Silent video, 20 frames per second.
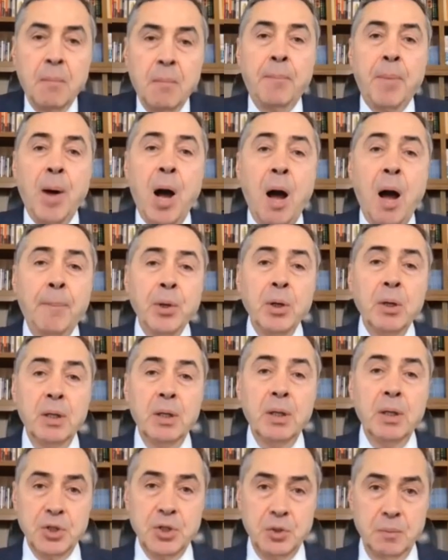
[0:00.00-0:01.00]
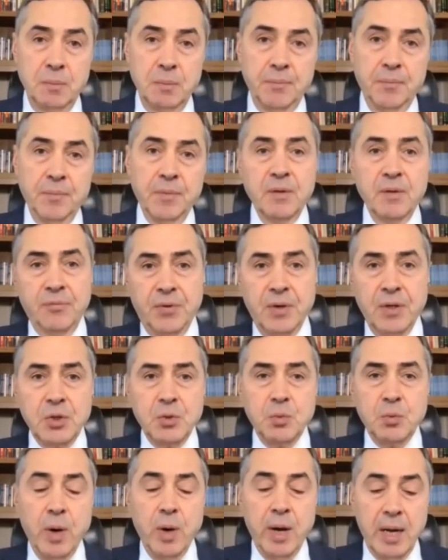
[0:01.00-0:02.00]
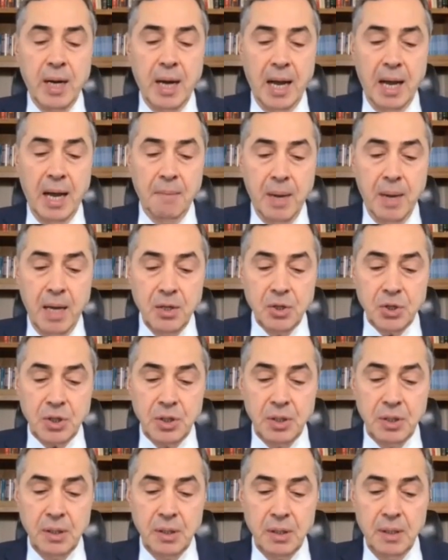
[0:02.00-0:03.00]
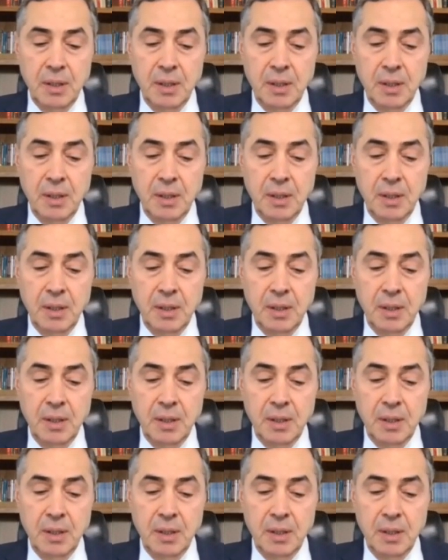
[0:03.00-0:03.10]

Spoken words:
Populism, the first one I mentioned,